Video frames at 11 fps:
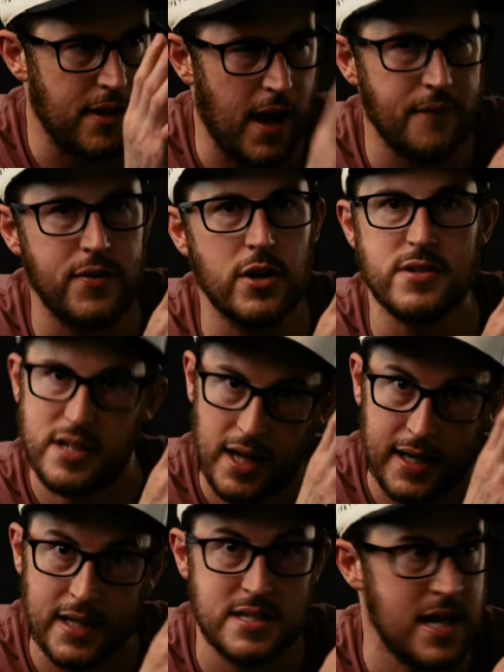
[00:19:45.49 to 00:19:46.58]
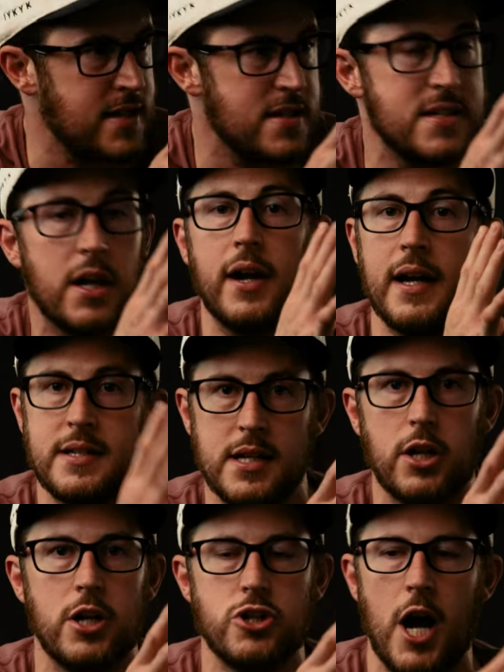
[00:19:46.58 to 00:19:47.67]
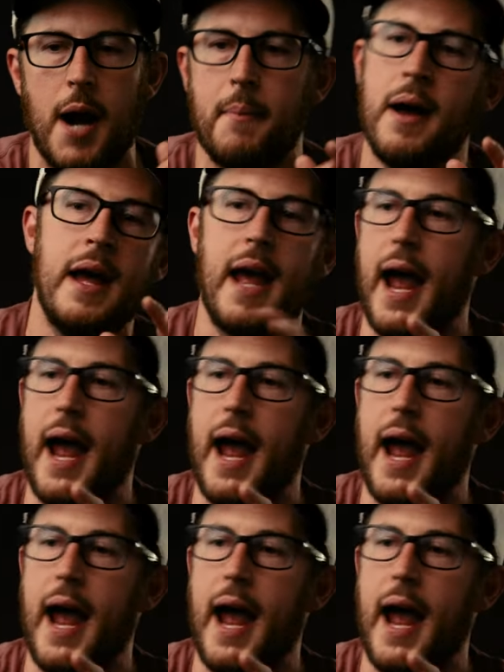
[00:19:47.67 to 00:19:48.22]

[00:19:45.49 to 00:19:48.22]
That feels like it's necessary. It did a good job.